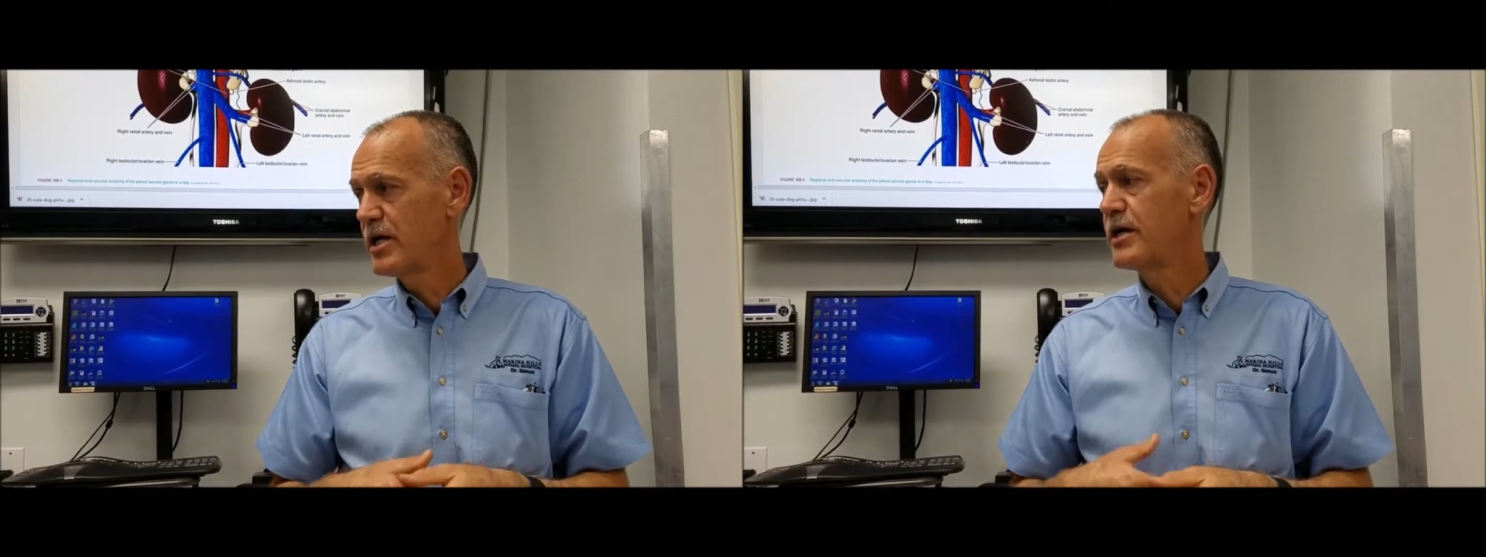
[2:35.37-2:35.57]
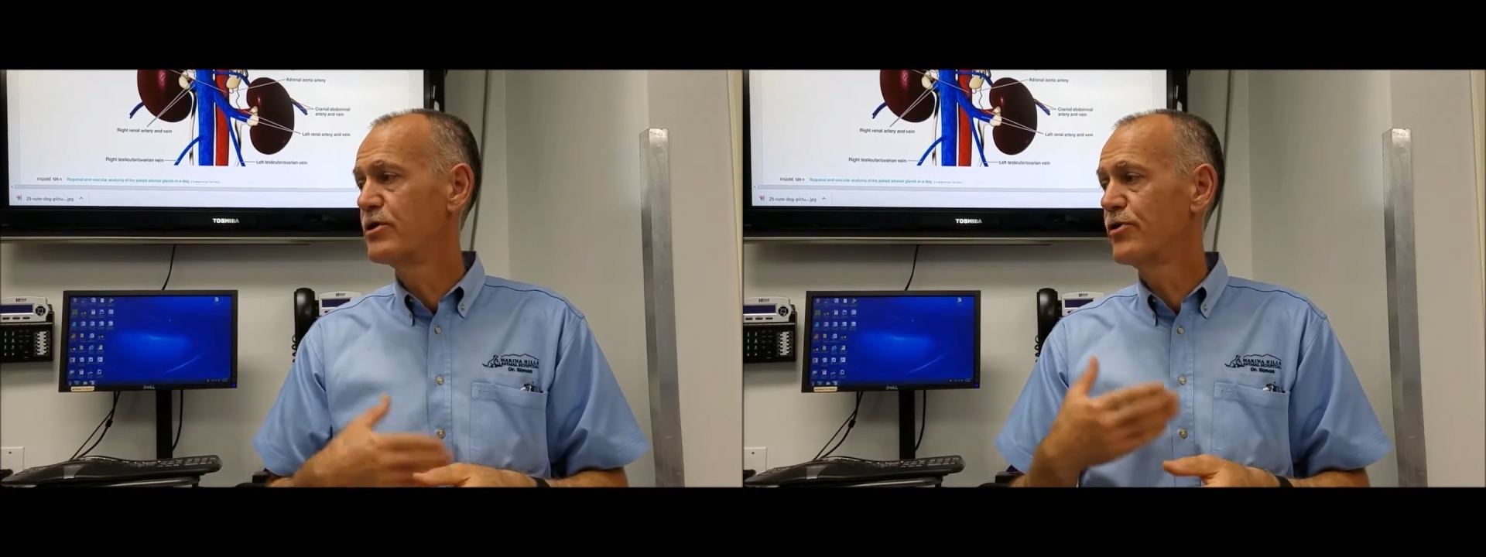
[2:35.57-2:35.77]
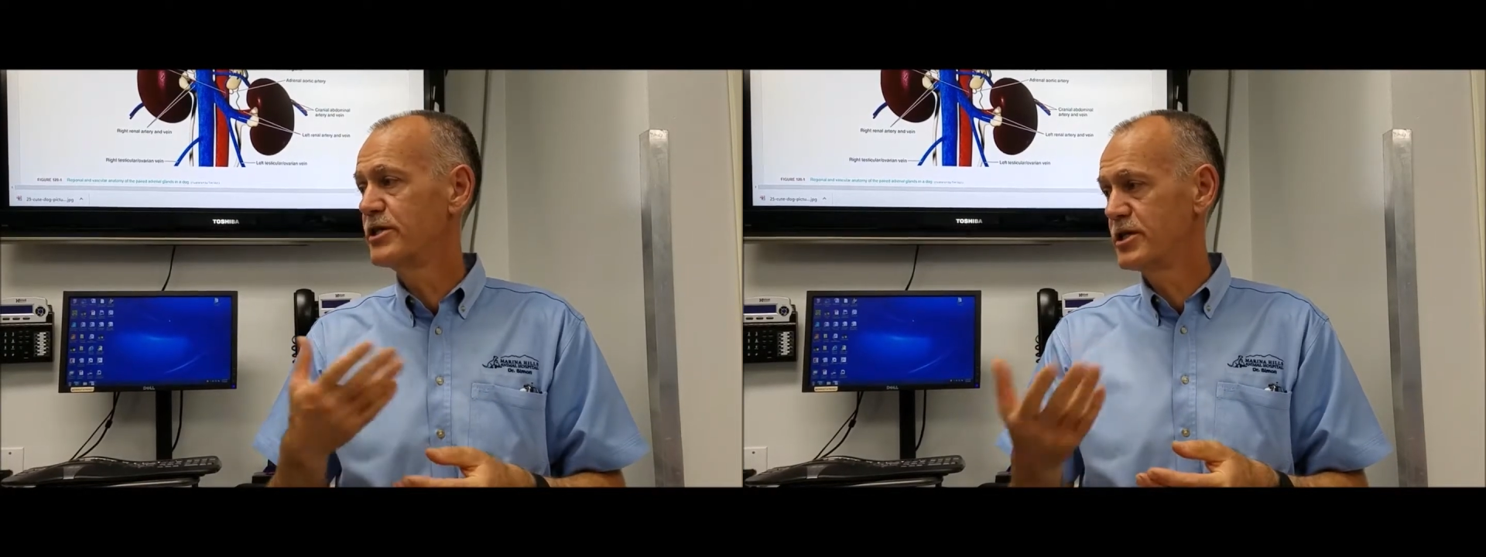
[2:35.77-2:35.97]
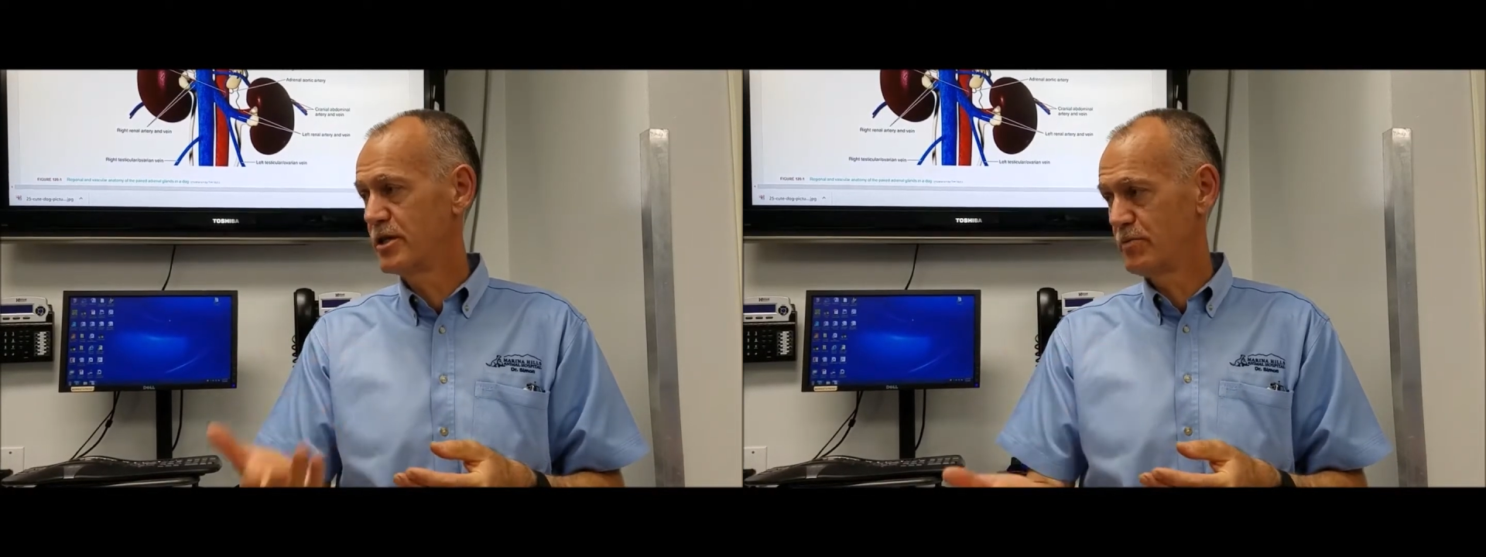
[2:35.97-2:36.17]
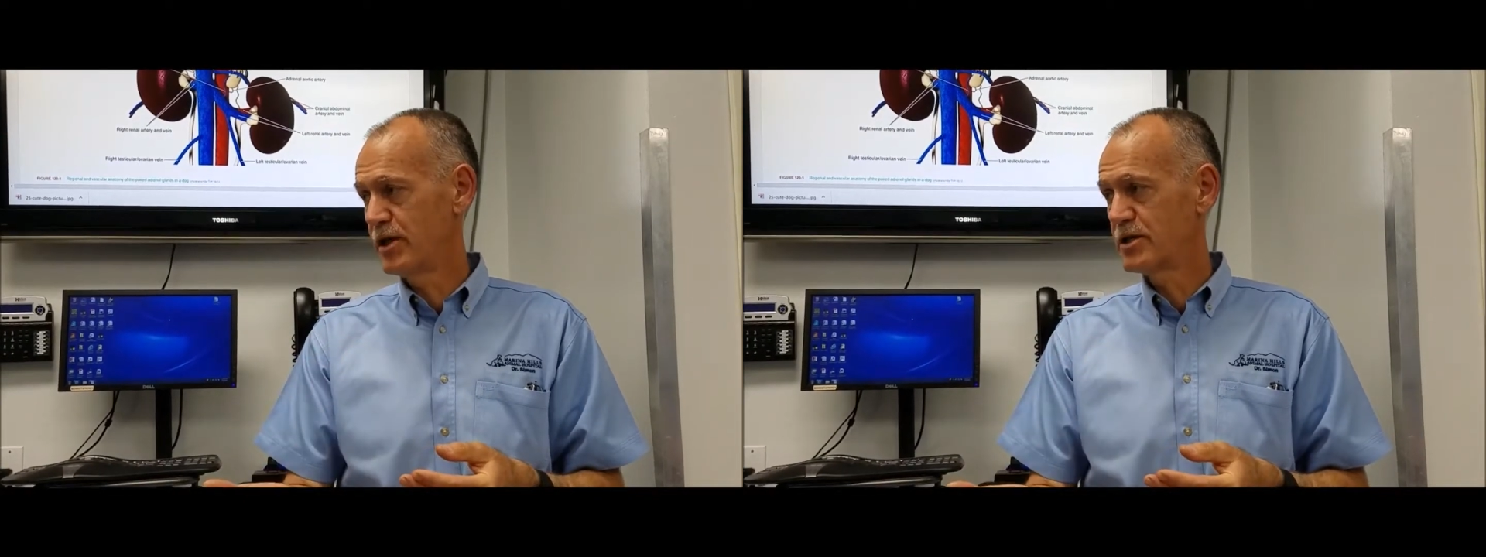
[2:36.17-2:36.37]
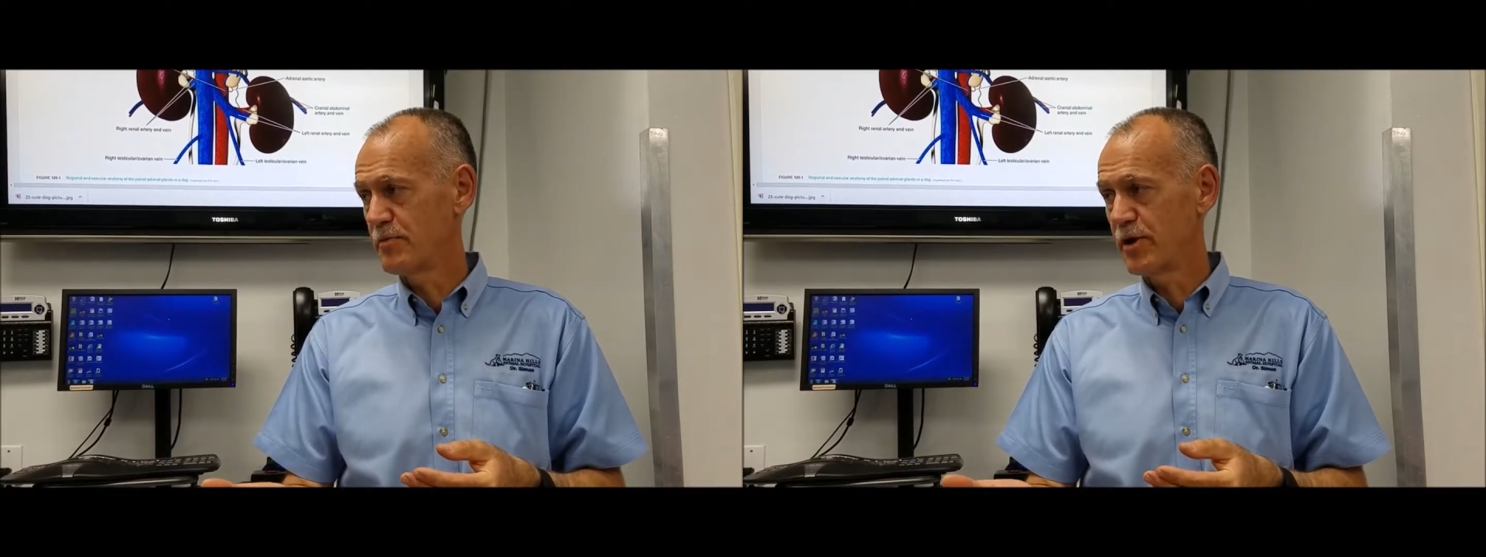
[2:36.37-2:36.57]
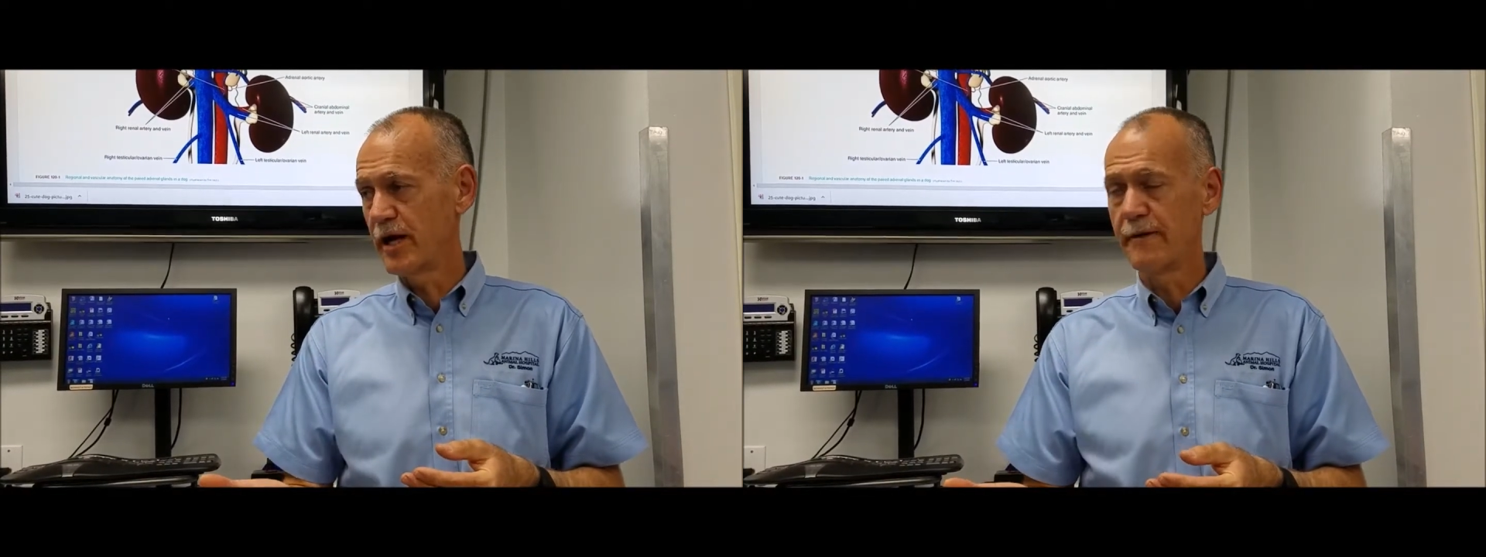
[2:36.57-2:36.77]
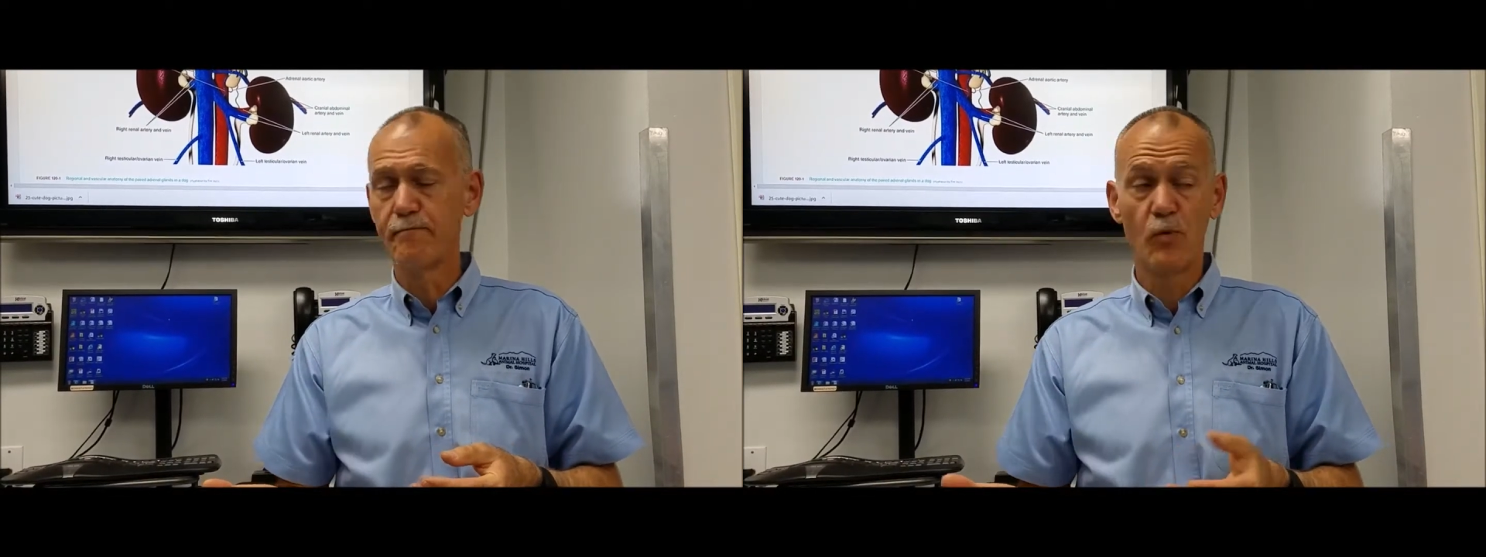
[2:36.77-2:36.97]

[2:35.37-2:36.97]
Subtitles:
increasing the blood supply.